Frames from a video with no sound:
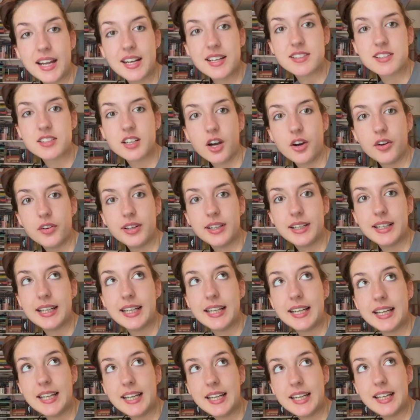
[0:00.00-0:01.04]
and it's
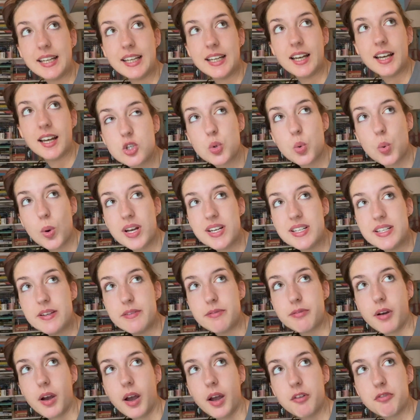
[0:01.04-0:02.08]
currently
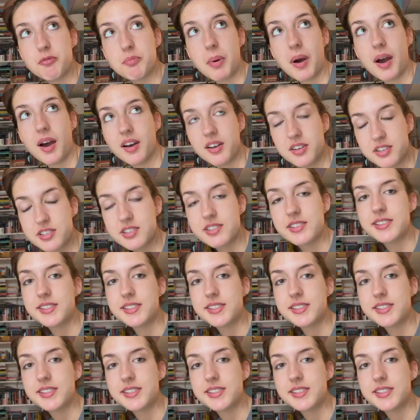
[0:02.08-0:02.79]
25 past